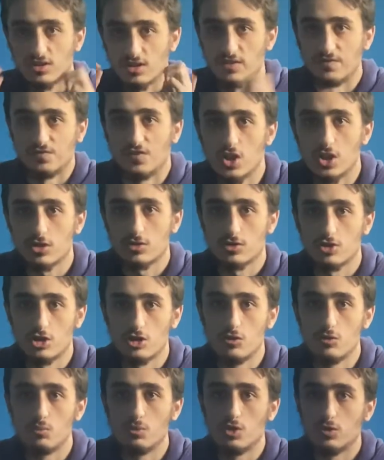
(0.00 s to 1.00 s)
the first
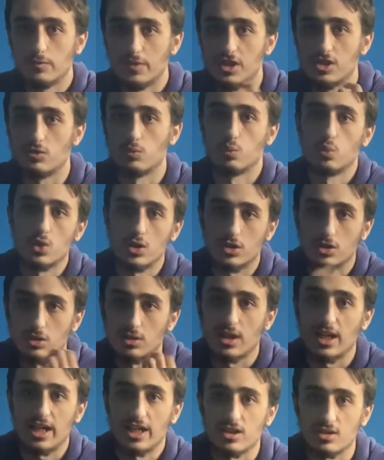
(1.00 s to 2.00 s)
two movies were
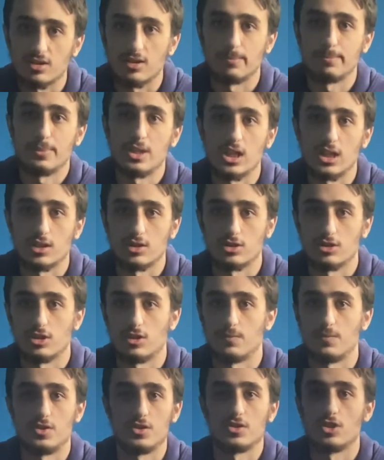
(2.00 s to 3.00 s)
at the box
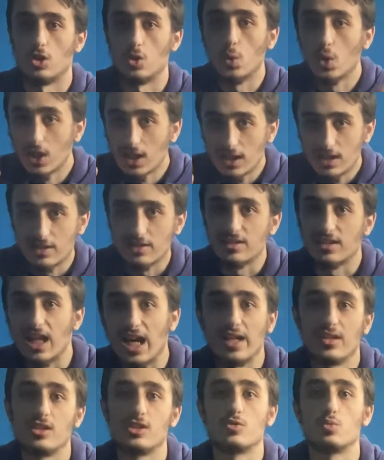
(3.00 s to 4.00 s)
office. So
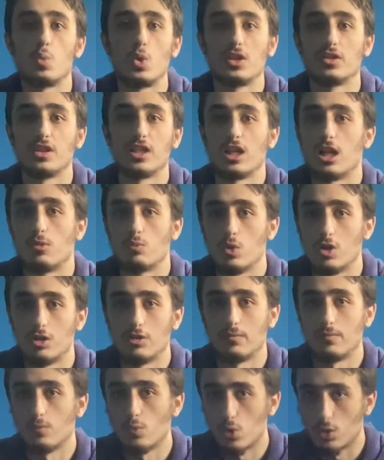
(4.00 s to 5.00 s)
that is one thing I'm
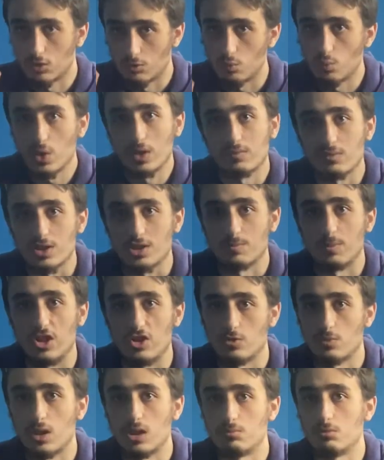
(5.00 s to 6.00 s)
worried for with the
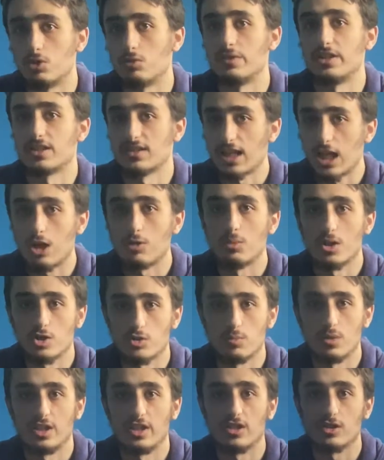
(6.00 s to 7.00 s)
SpongeBob movie, is how much
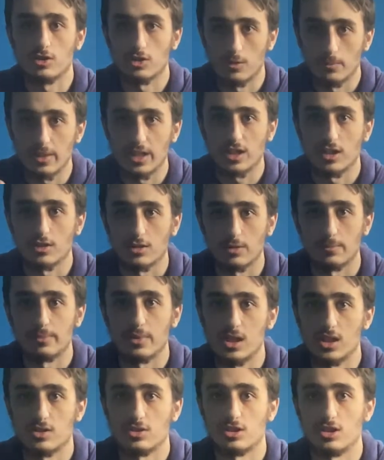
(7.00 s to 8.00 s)
money it could make at the
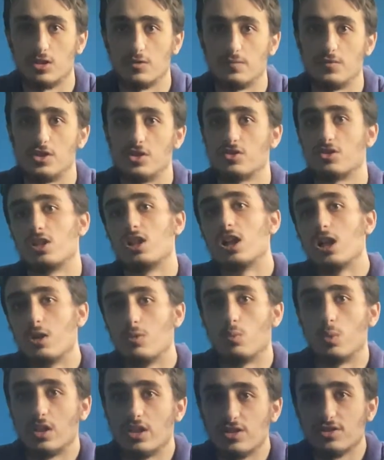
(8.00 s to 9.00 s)
box office
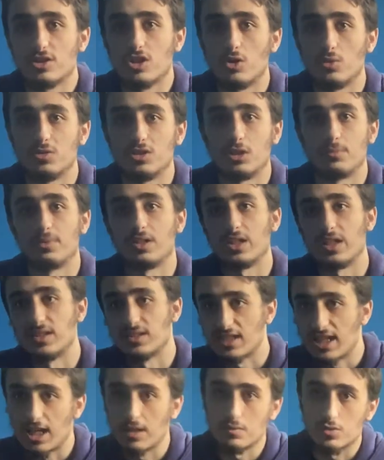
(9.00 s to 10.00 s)
when it's going up against
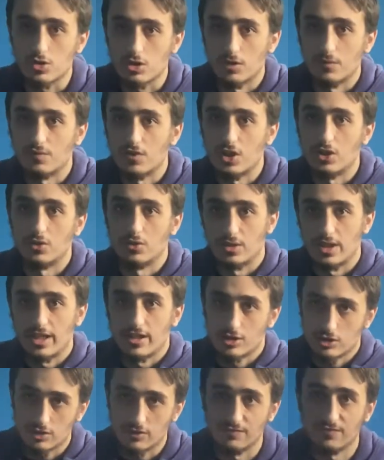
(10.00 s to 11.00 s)
Avatar Fire and
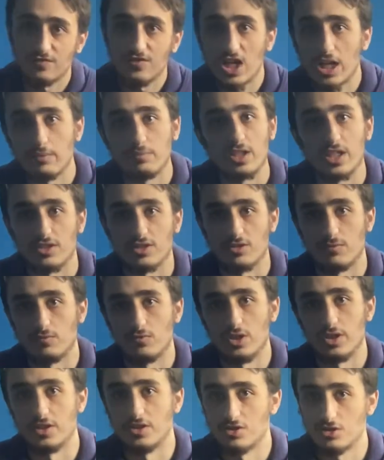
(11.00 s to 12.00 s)
Ash and Five Nights at
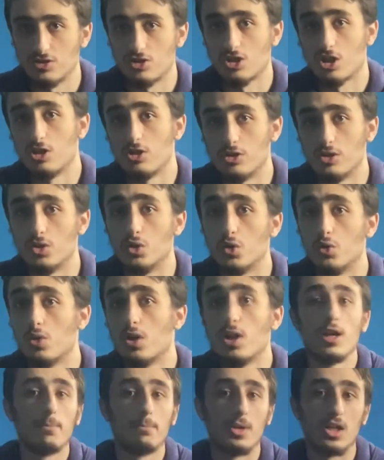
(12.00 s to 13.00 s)
Freddy's 2.
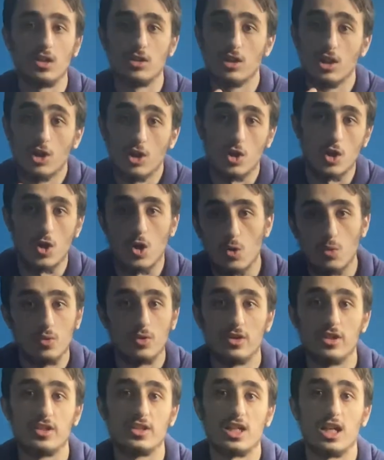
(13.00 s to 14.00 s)
But
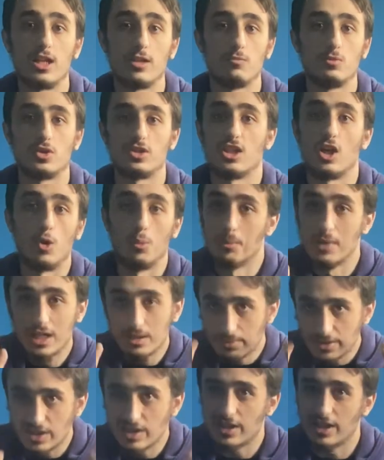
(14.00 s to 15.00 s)
only time will tell.
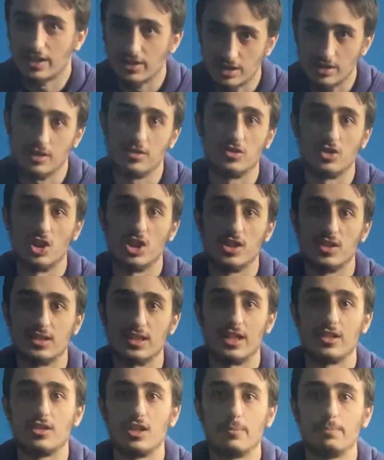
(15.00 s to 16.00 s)
Maybe it does
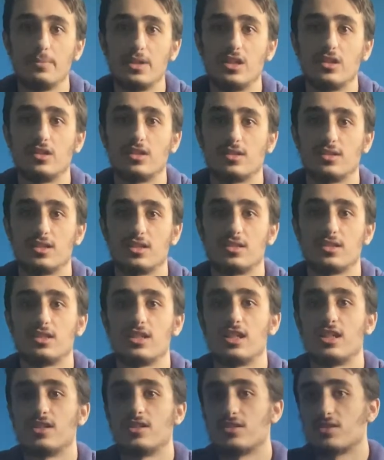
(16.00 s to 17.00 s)
end up being a
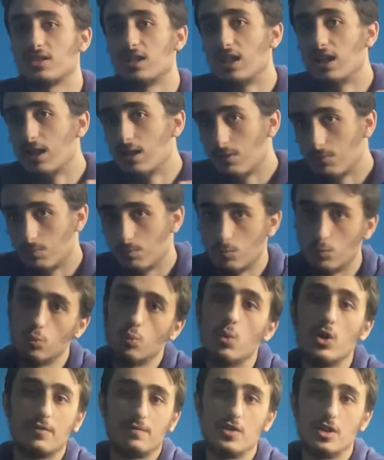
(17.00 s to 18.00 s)
success
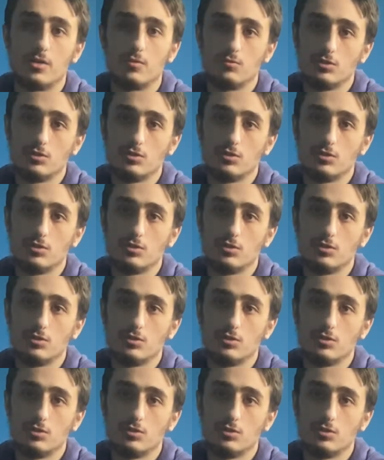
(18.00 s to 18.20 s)
with it